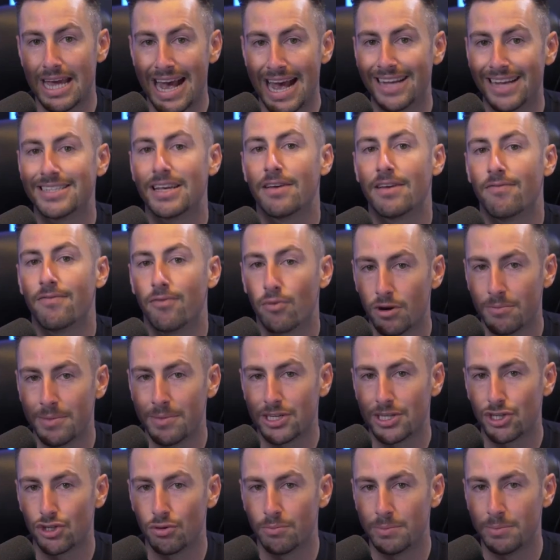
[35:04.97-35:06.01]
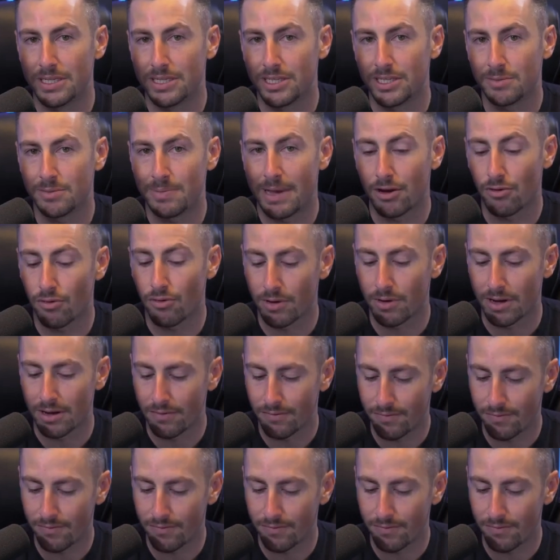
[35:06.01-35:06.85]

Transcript: as a four-dimensional businessman growing in